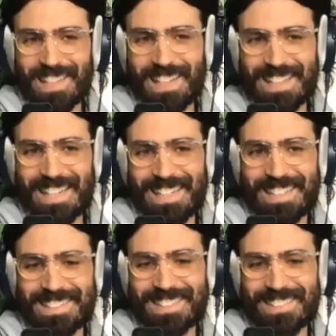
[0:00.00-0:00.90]
like that
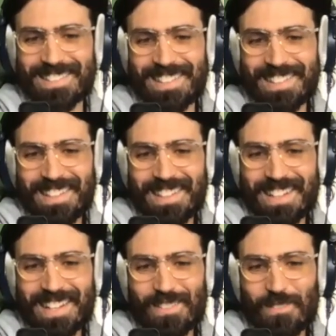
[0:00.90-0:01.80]
answer.
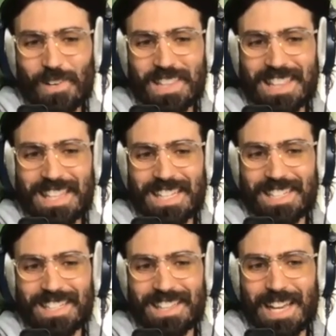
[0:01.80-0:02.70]
One
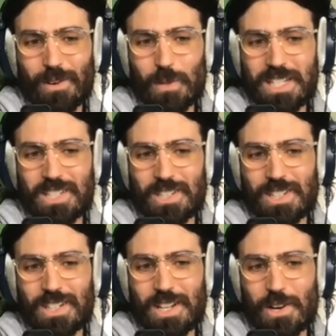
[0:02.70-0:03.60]
thing that we
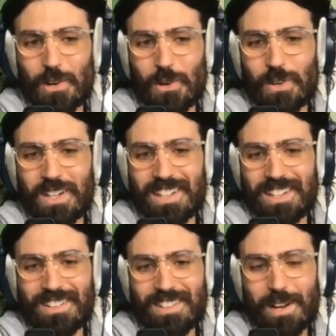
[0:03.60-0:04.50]
should know
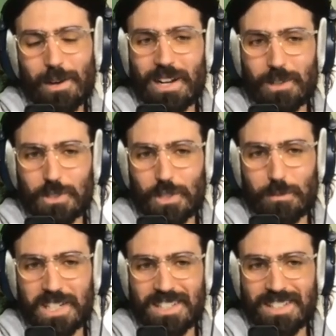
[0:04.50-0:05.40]
about
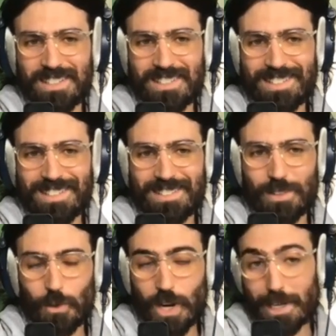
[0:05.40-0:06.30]
Germany,
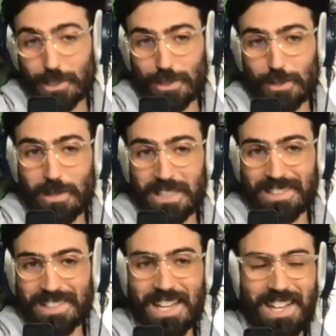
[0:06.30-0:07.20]
or I should know
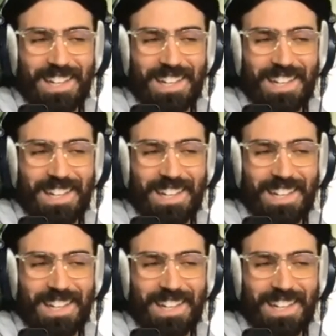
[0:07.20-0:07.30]
mainly.